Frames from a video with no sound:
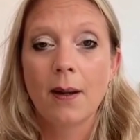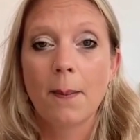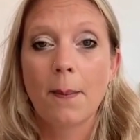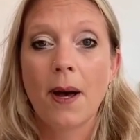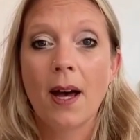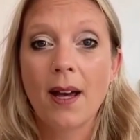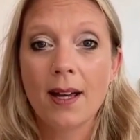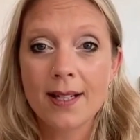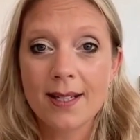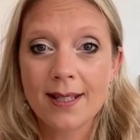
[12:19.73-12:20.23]

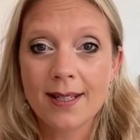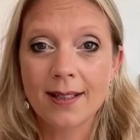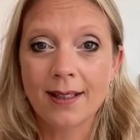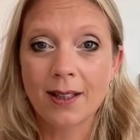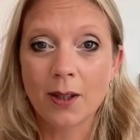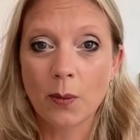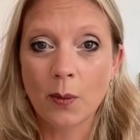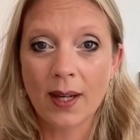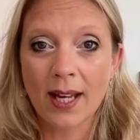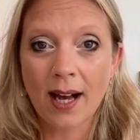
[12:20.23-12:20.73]

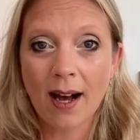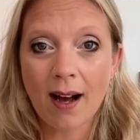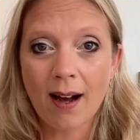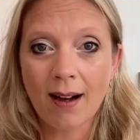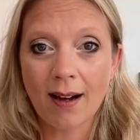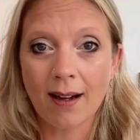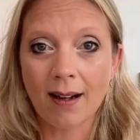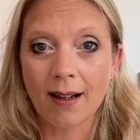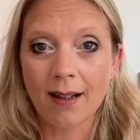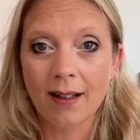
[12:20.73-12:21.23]
person that we
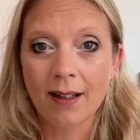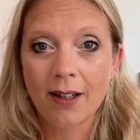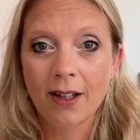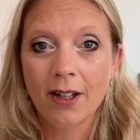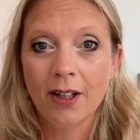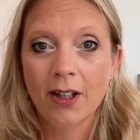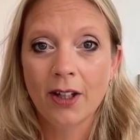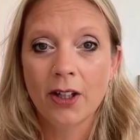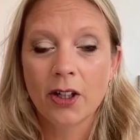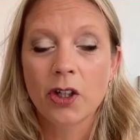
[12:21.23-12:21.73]
are,
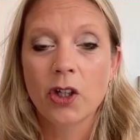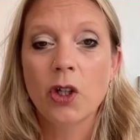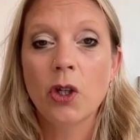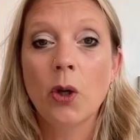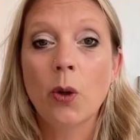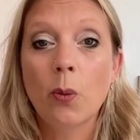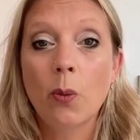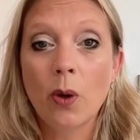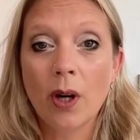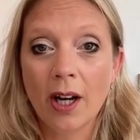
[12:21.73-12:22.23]

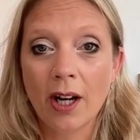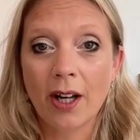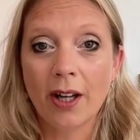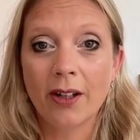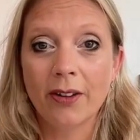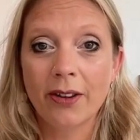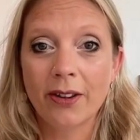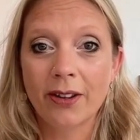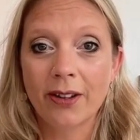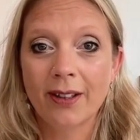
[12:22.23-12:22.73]
your
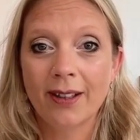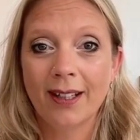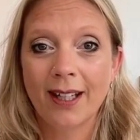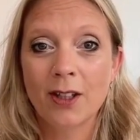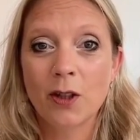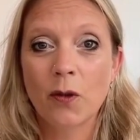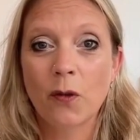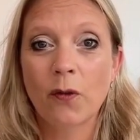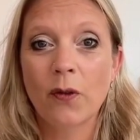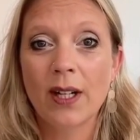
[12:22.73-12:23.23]
worth
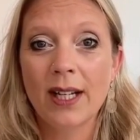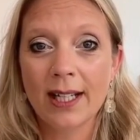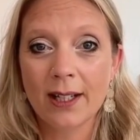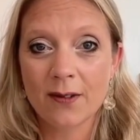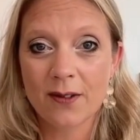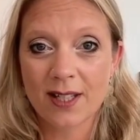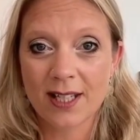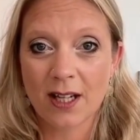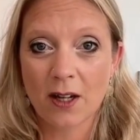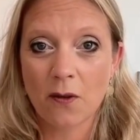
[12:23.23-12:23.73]
and your feeling
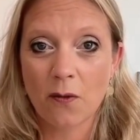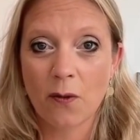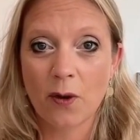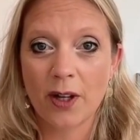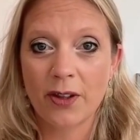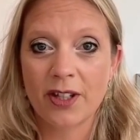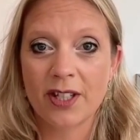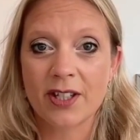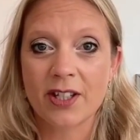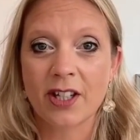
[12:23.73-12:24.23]
of
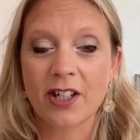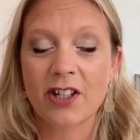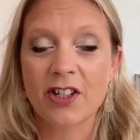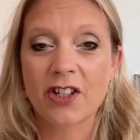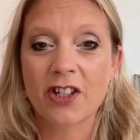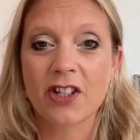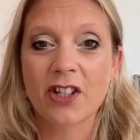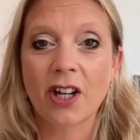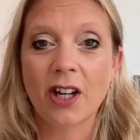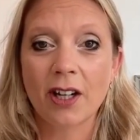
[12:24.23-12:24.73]
self-worth is going to
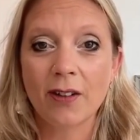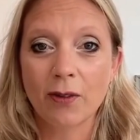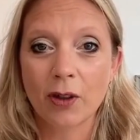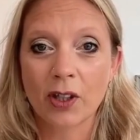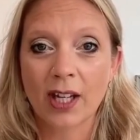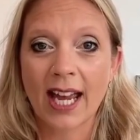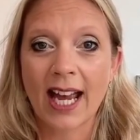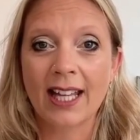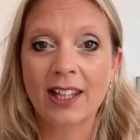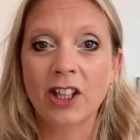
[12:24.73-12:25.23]

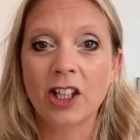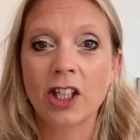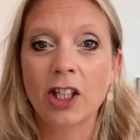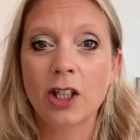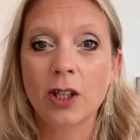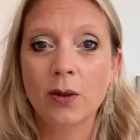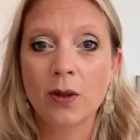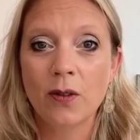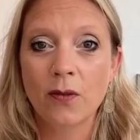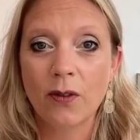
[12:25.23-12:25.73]
skyrocket, and the
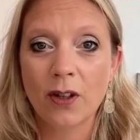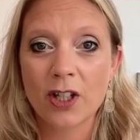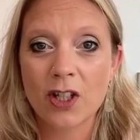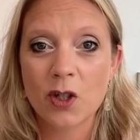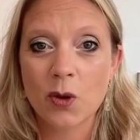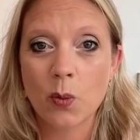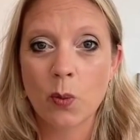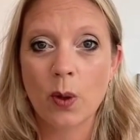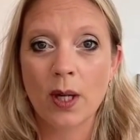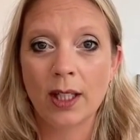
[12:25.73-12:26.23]

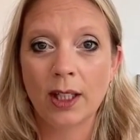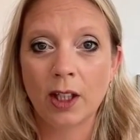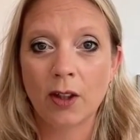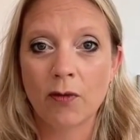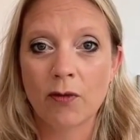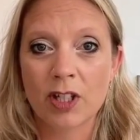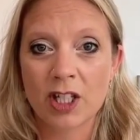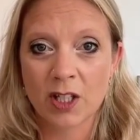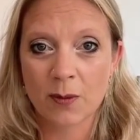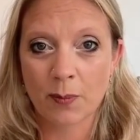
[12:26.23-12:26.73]
universe will
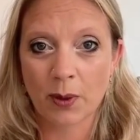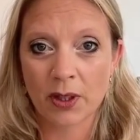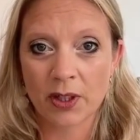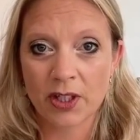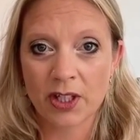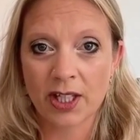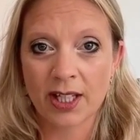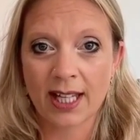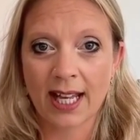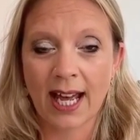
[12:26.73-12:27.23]

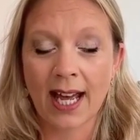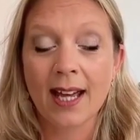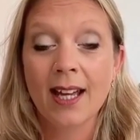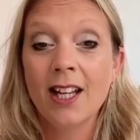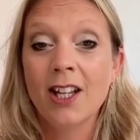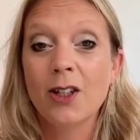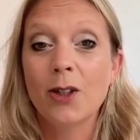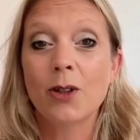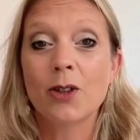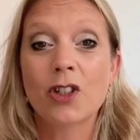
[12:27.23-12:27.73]
respond to that.
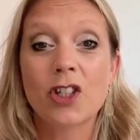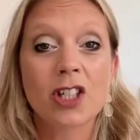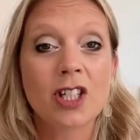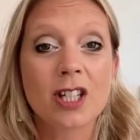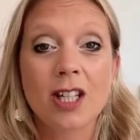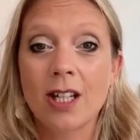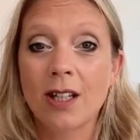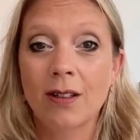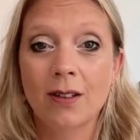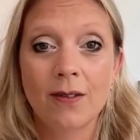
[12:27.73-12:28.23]
Not
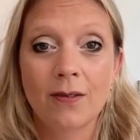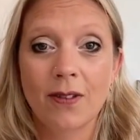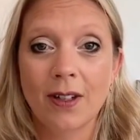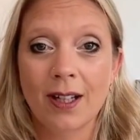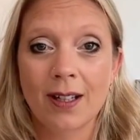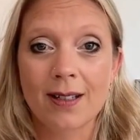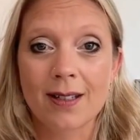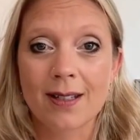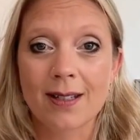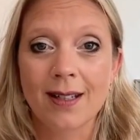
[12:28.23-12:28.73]
just the
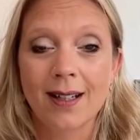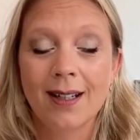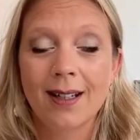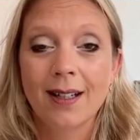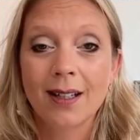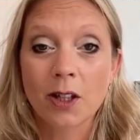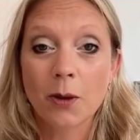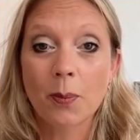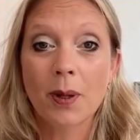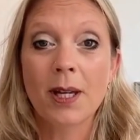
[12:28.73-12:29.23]
universe,
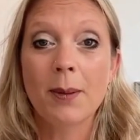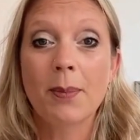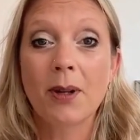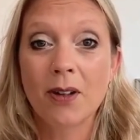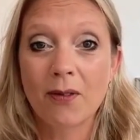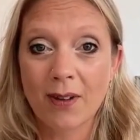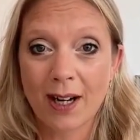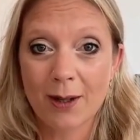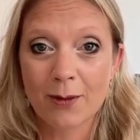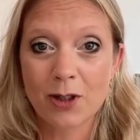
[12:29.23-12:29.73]
the
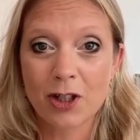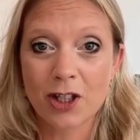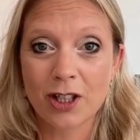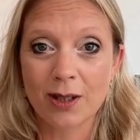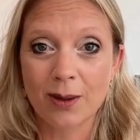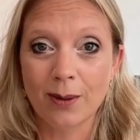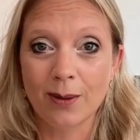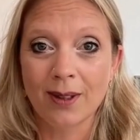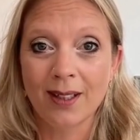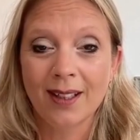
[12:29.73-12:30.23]
people around
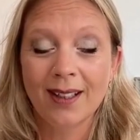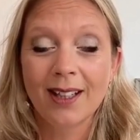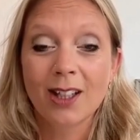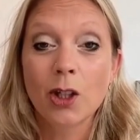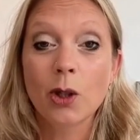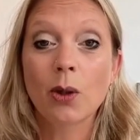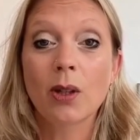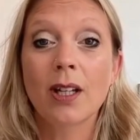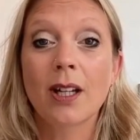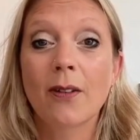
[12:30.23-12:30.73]
you,
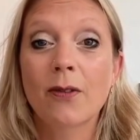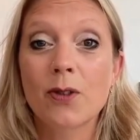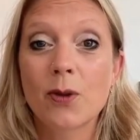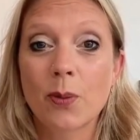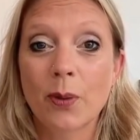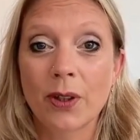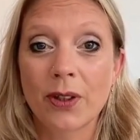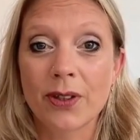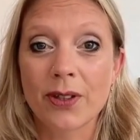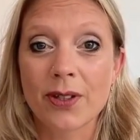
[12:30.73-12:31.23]
your loved
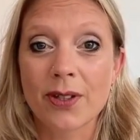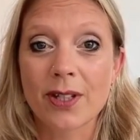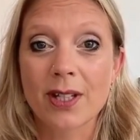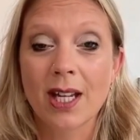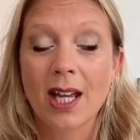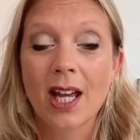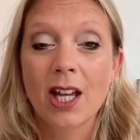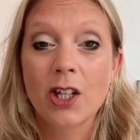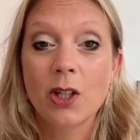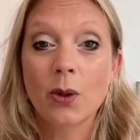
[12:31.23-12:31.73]
ones,
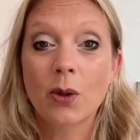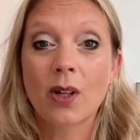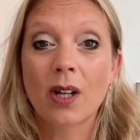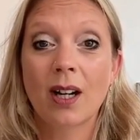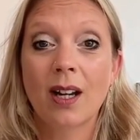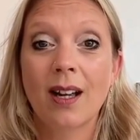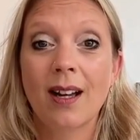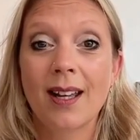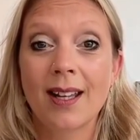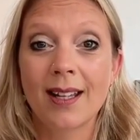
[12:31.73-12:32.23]
your
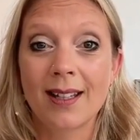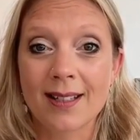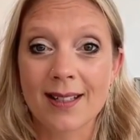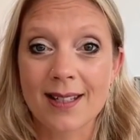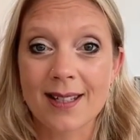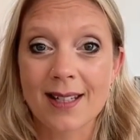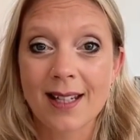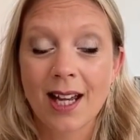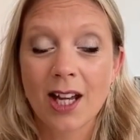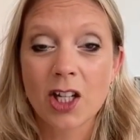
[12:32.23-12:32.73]

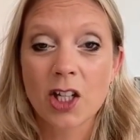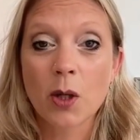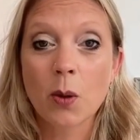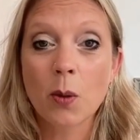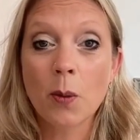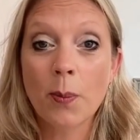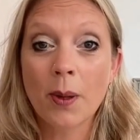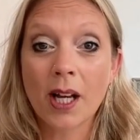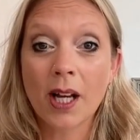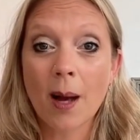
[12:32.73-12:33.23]
clients. You
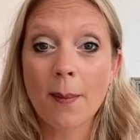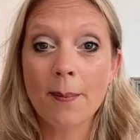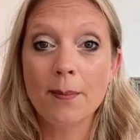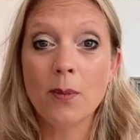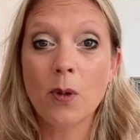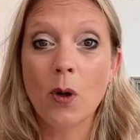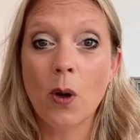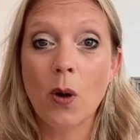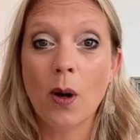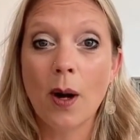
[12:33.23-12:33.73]
will become
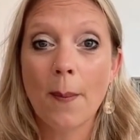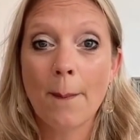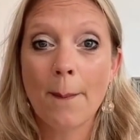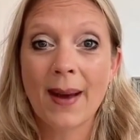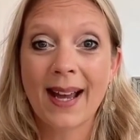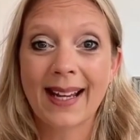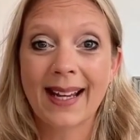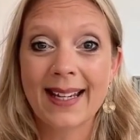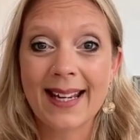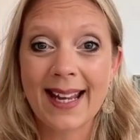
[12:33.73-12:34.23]
more
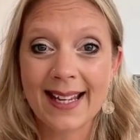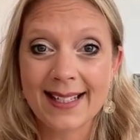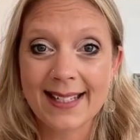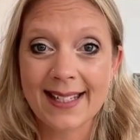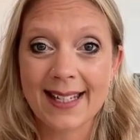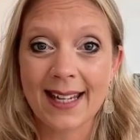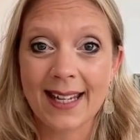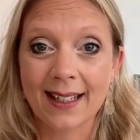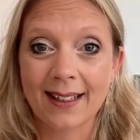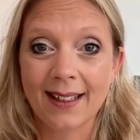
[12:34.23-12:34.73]

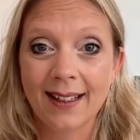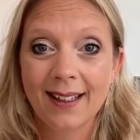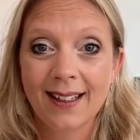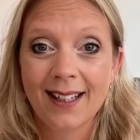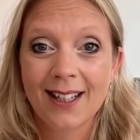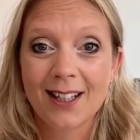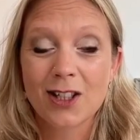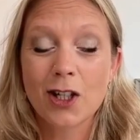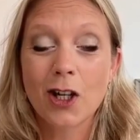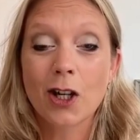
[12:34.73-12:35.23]
magnetic
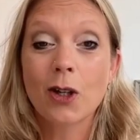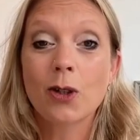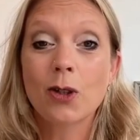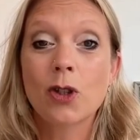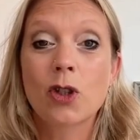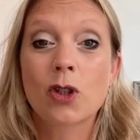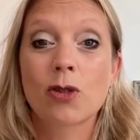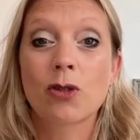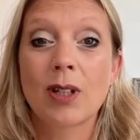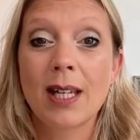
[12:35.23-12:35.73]
to your
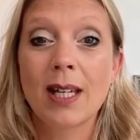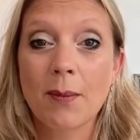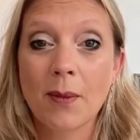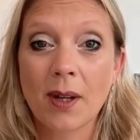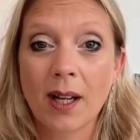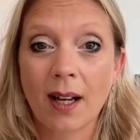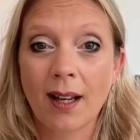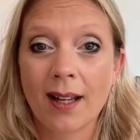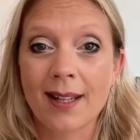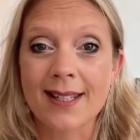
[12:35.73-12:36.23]
dream
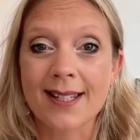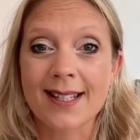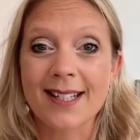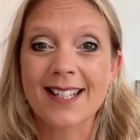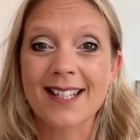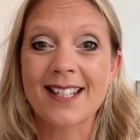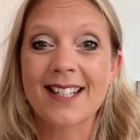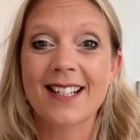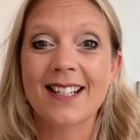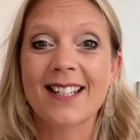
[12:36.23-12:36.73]
clients,
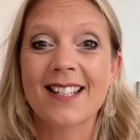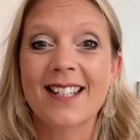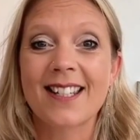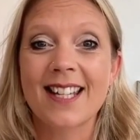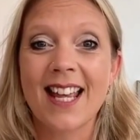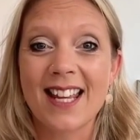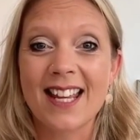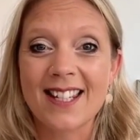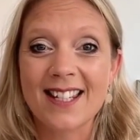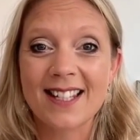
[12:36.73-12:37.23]
to
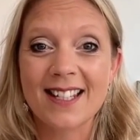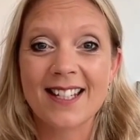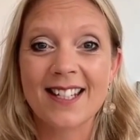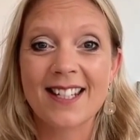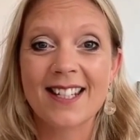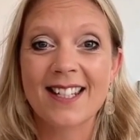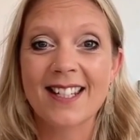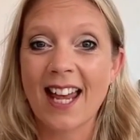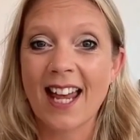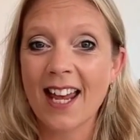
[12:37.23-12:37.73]
success, to
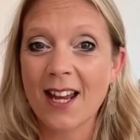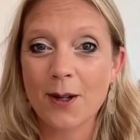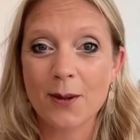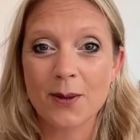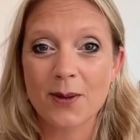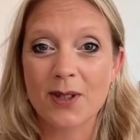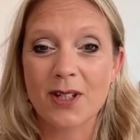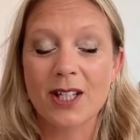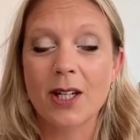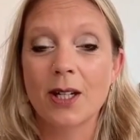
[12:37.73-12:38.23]

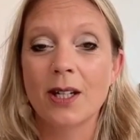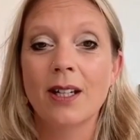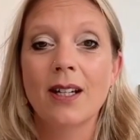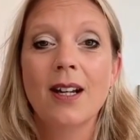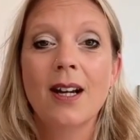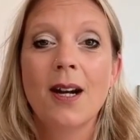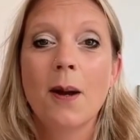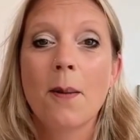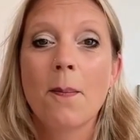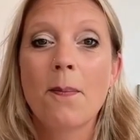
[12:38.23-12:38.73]
sales, to
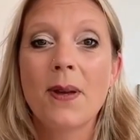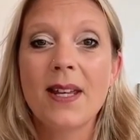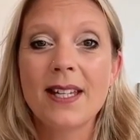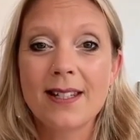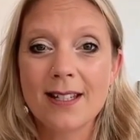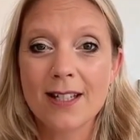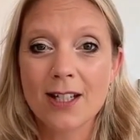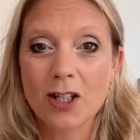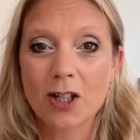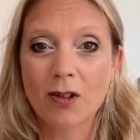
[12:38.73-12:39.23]

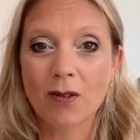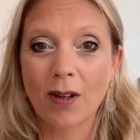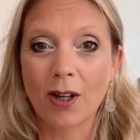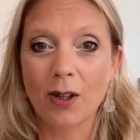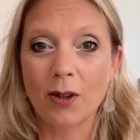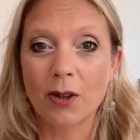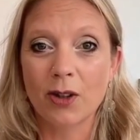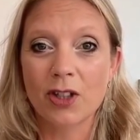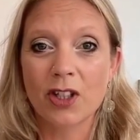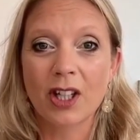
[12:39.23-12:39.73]
business
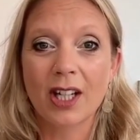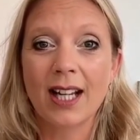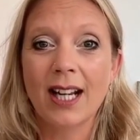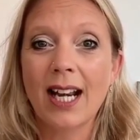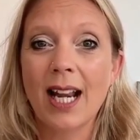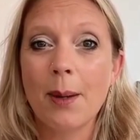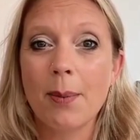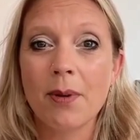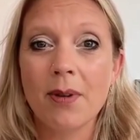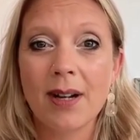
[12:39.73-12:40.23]
growth, to
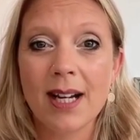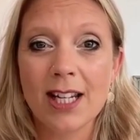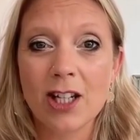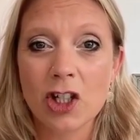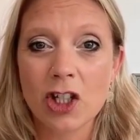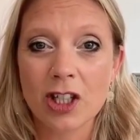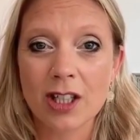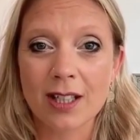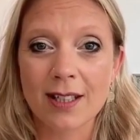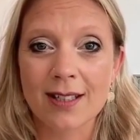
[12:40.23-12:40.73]

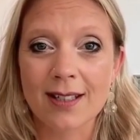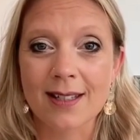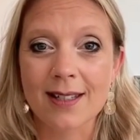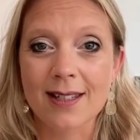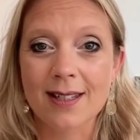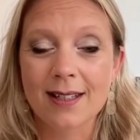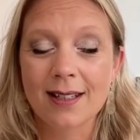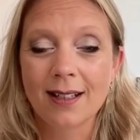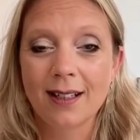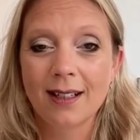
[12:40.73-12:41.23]
collaborations.